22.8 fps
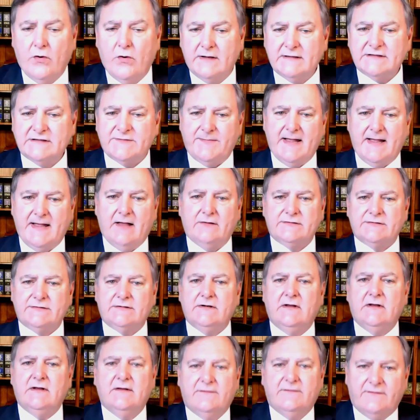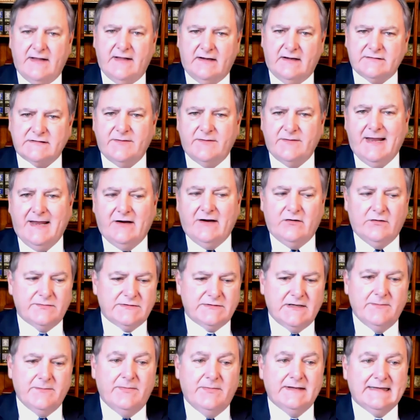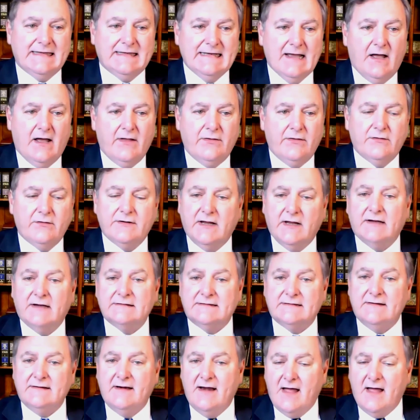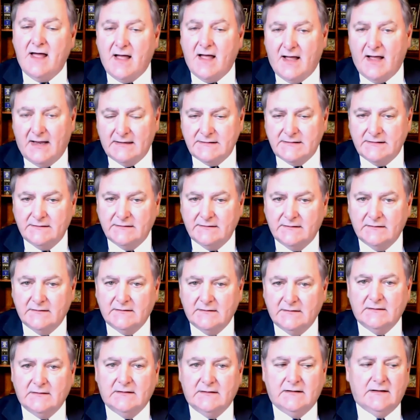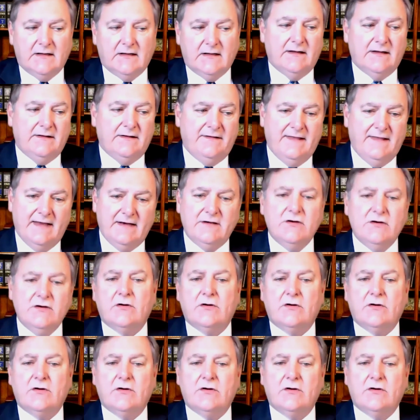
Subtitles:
spouse files the bankruptcy but the other does not, then you